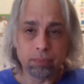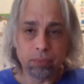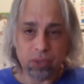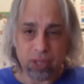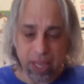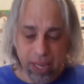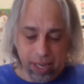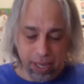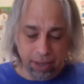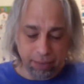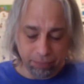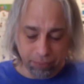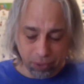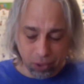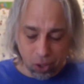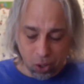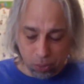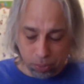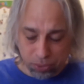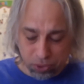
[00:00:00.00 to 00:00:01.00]
the
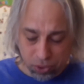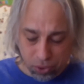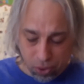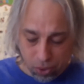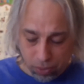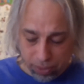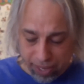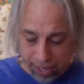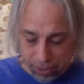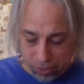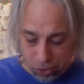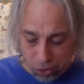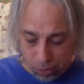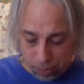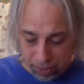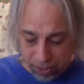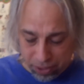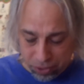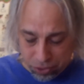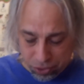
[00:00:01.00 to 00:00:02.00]
envelopes so that
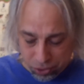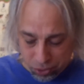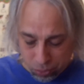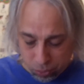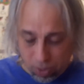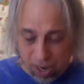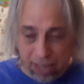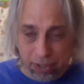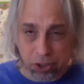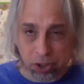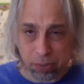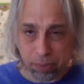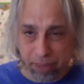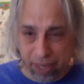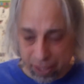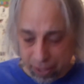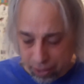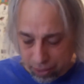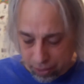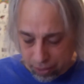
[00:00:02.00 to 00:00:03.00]
nobody just watched
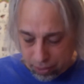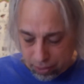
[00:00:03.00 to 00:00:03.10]
me